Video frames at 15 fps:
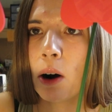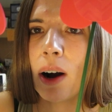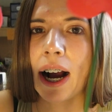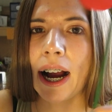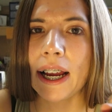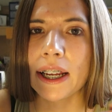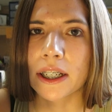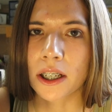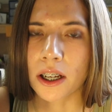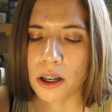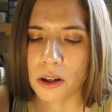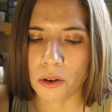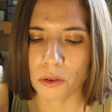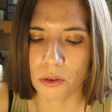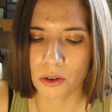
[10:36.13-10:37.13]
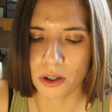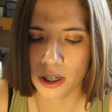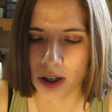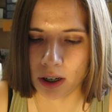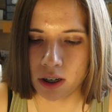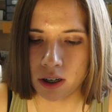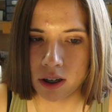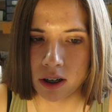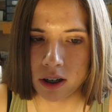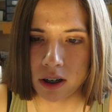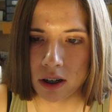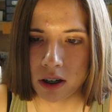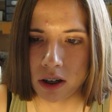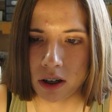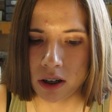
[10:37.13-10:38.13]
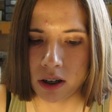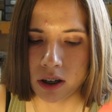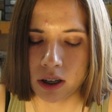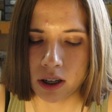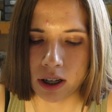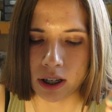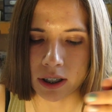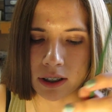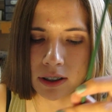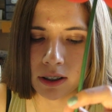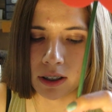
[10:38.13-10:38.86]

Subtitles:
high to go. Guess